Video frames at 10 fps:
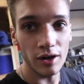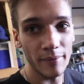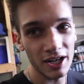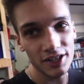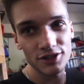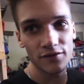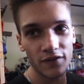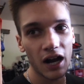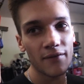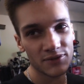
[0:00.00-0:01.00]
I'm not going to do
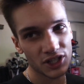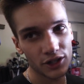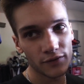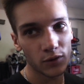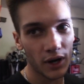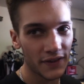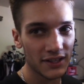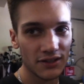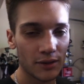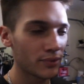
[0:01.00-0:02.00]
5, I'm just going to do 4. I think
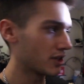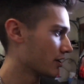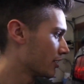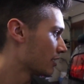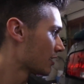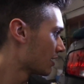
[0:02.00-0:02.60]
it's looking pretty good.